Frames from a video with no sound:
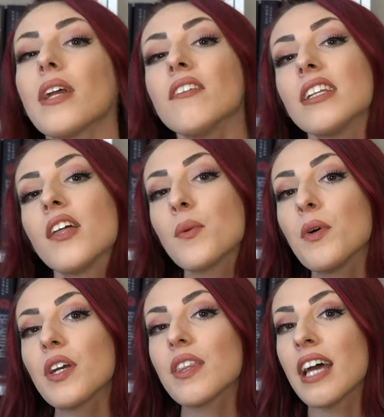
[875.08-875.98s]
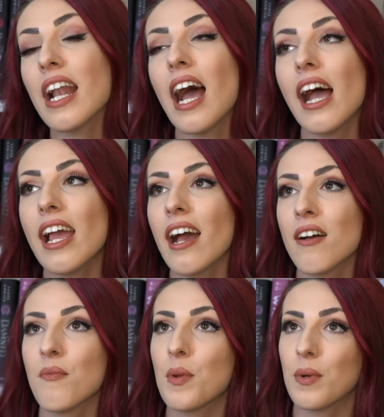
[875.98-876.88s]
we have another book that I
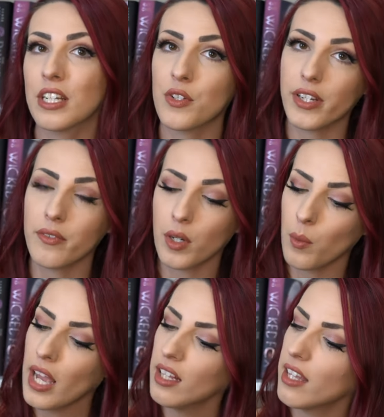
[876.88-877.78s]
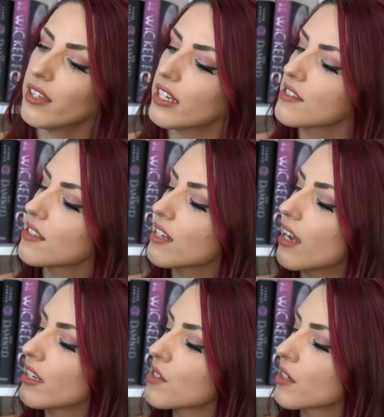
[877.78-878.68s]
have been wanting to read for a while, and that is The
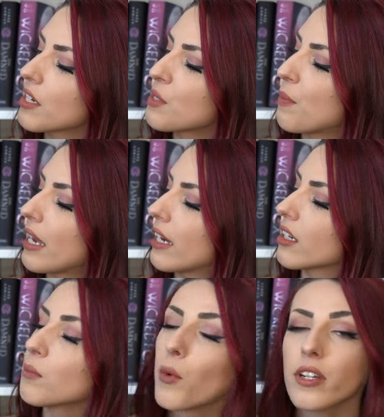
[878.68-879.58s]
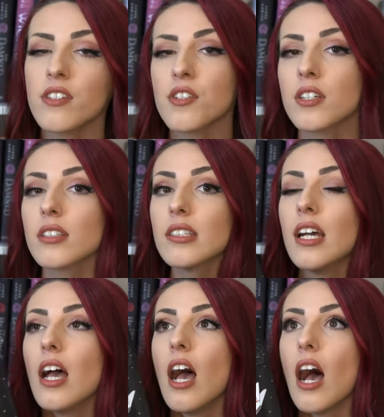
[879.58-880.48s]
Night Circus by Erin Morgenstern.
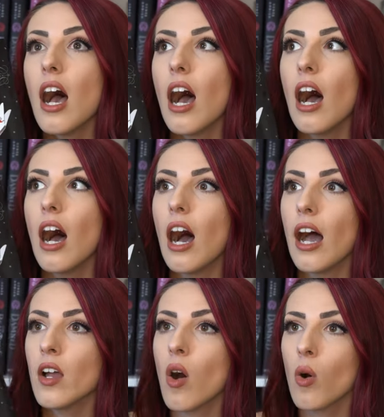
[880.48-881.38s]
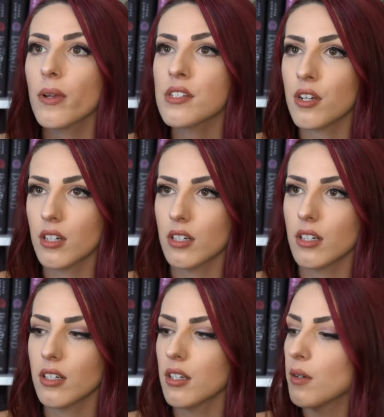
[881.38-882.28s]
I always
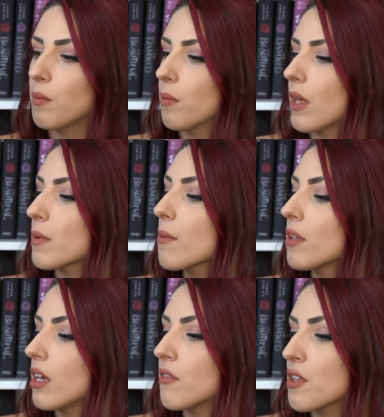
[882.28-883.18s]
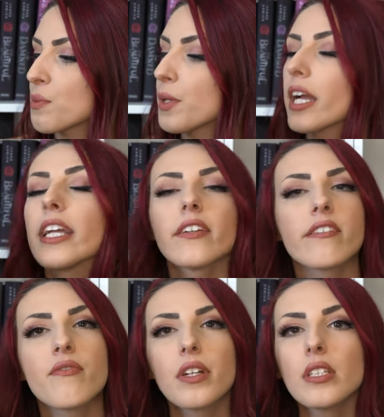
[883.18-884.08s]
heard that people loved this book. I hear
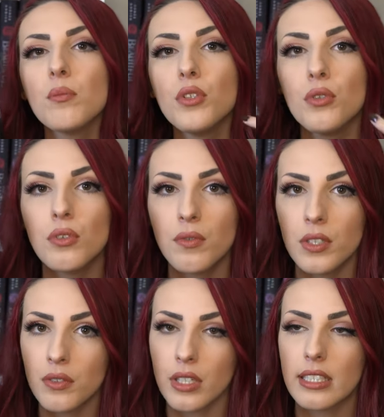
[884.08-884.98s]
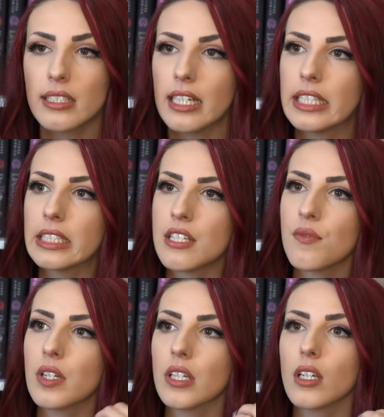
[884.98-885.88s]
it's very beautifully written. I hear it's
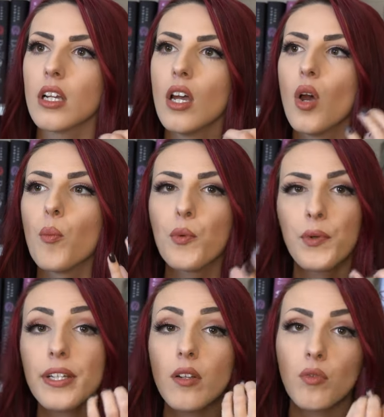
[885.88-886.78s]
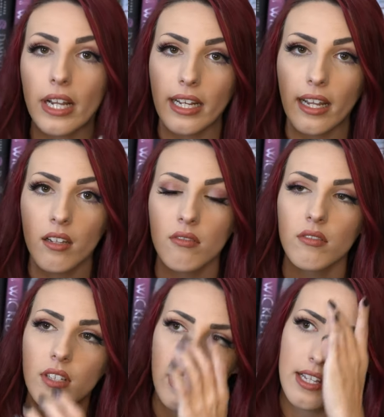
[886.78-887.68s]
very pretty writing.
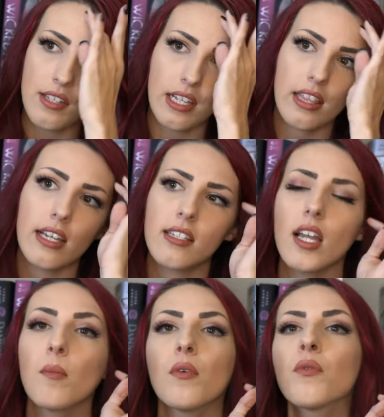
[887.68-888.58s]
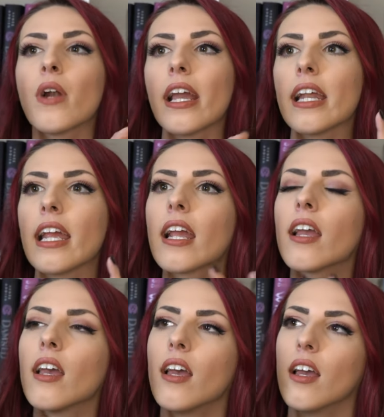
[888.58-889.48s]
It's like that type of
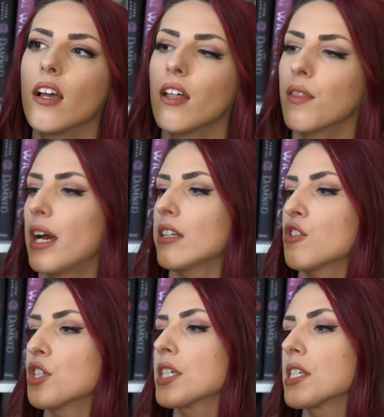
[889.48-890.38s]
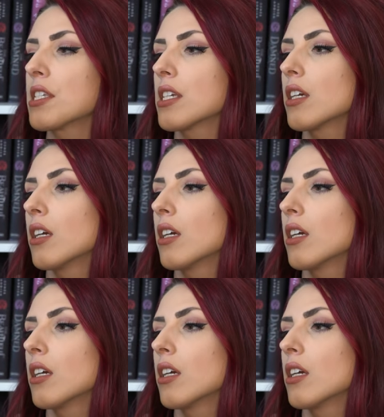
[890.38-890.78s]
writing that's just